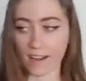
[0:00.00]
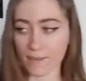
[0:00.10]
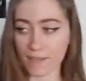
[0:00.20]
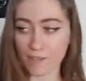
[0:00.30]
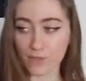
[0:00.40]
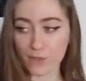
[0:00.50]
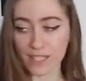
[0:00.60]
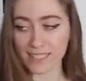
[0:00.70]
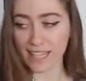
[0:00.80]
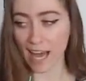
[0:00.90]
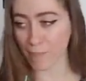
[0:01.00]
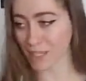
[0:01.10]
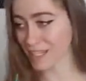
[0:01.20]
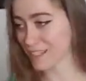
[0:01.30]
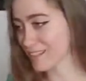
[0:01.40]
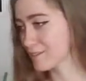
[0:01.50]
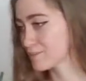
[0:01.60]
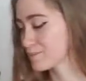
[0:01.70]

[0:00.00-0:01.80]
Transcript: I make food as a hobby.